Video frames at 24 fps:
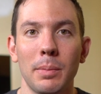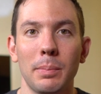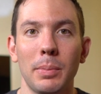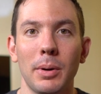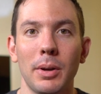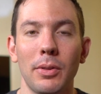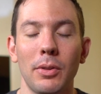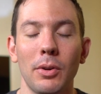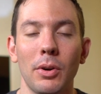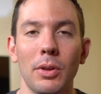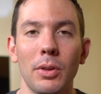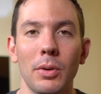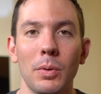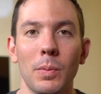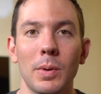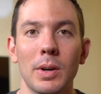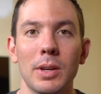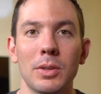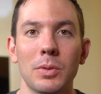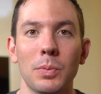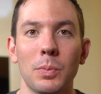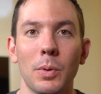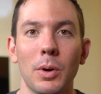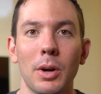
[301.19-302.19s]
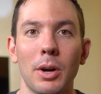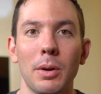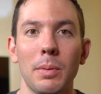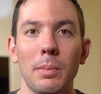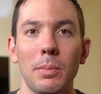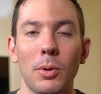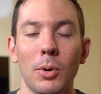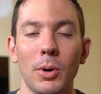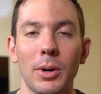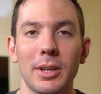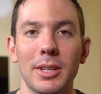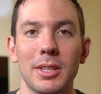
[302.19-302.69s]
but the other ones were
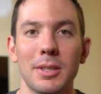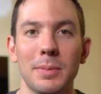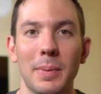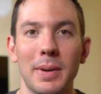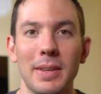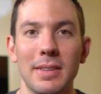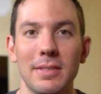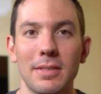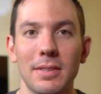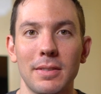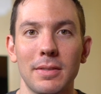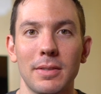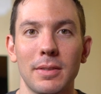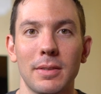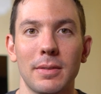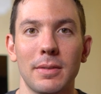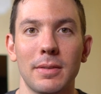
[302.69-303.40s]
more expensive.